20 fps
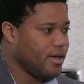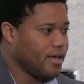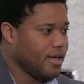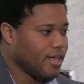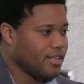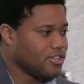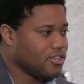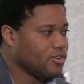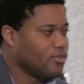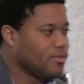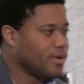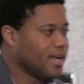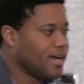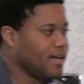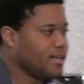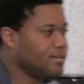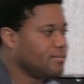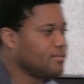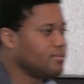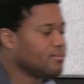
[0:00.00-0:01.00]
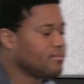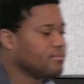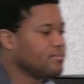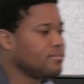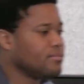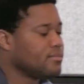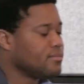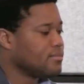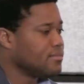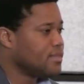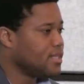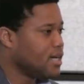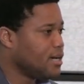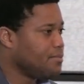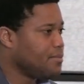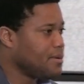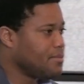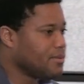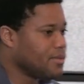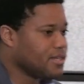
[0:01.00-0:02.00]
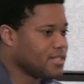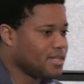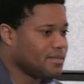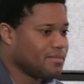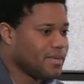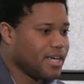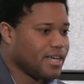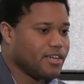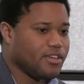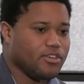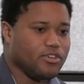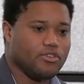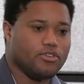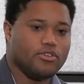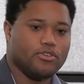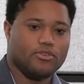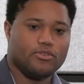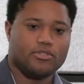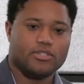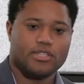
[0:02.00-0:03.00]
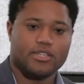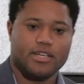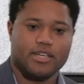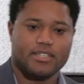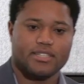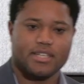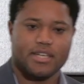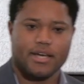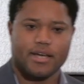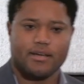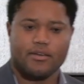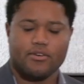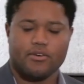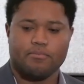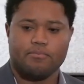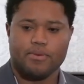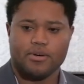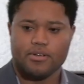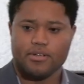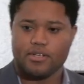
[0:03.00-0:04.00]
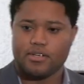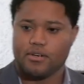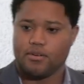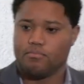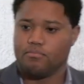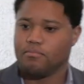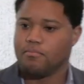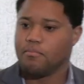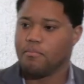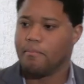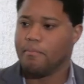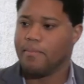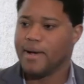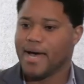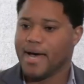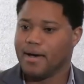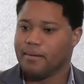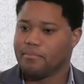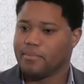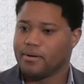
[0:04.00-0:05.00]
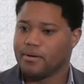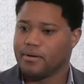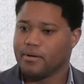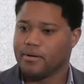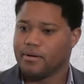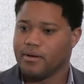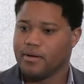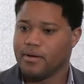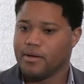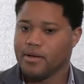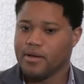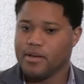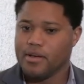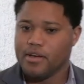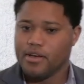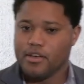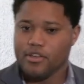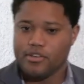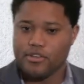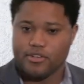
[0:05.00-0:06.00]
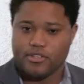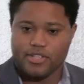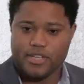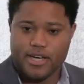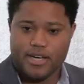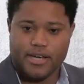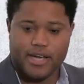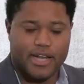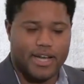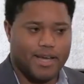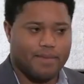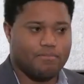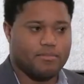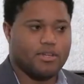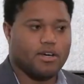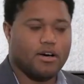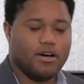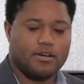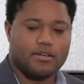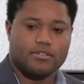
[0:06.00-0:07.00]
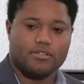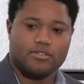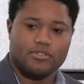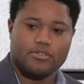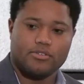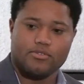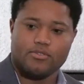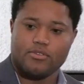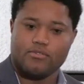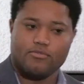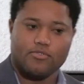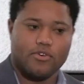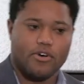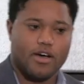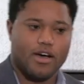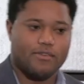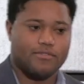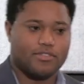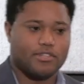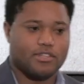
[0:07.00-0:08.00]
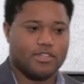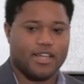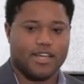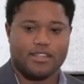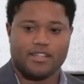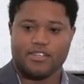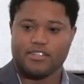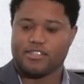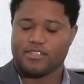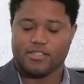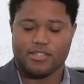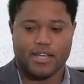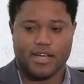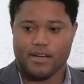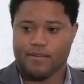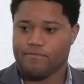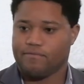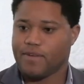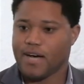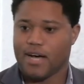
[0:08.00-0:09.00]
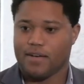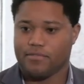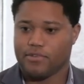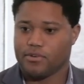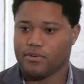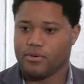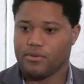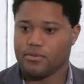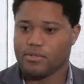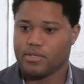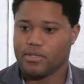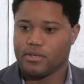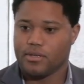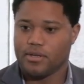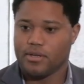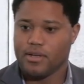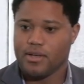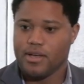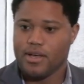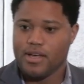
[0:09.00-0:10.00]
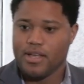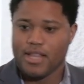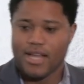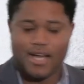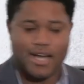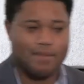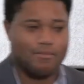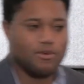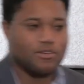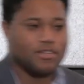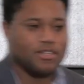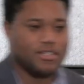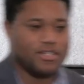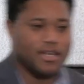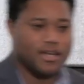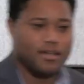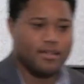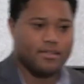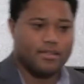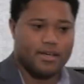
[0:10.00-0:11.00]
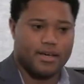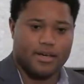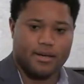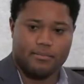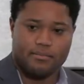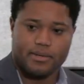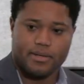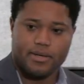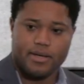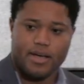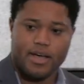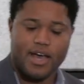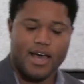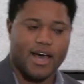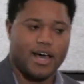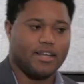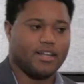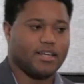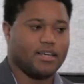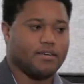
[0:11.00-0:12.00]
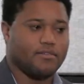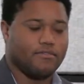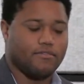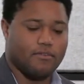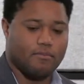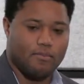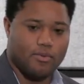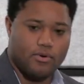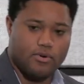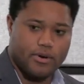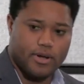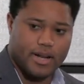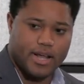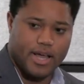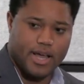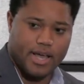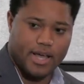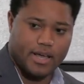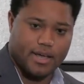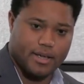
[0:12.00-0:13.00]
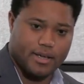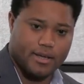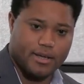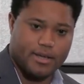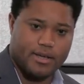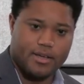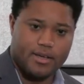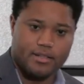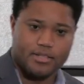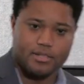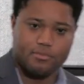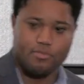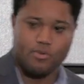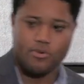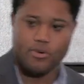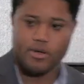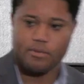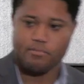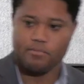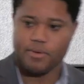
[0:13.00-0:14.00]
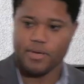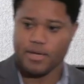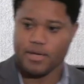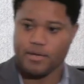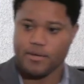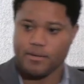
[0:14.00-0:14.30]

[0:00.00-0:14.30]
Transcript: And so when I tell people this, I'm like, you usually, it's like you're building a map. And I'm talking to the FOIA officer like they're just like a five-year-old. Like I'm gonna tell them how to get from point A to point B.